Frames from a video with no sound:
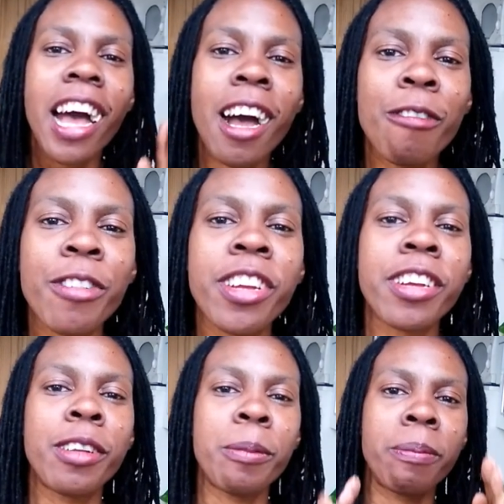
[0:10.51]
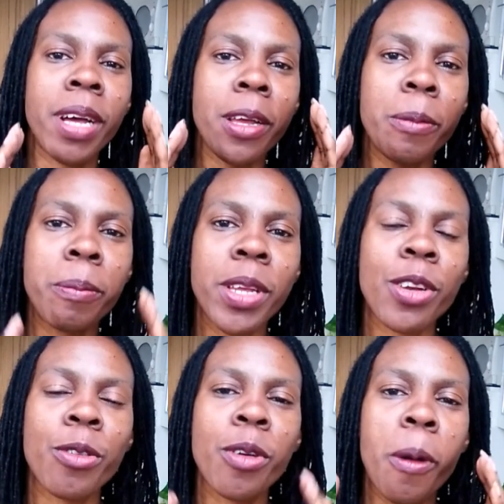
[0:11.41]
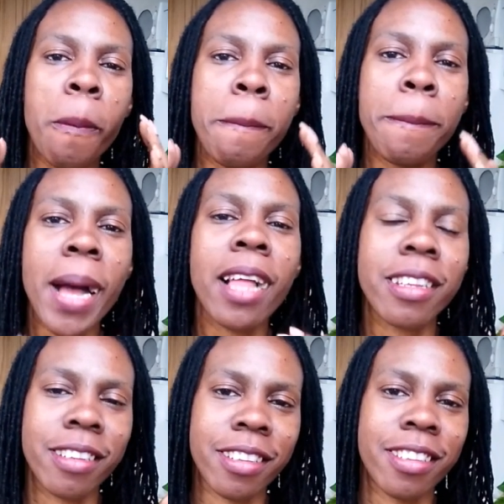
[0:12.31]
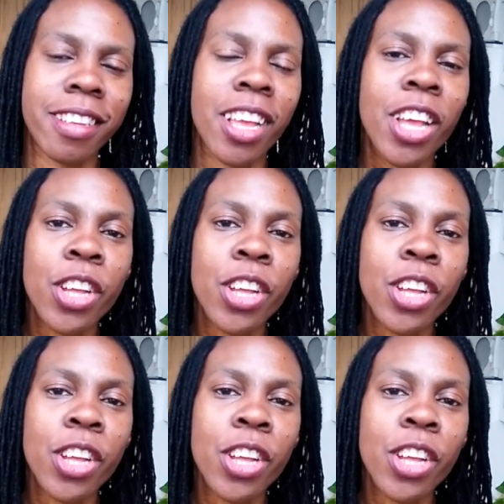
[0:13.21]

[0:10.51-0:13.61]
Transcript: African biomineral balance.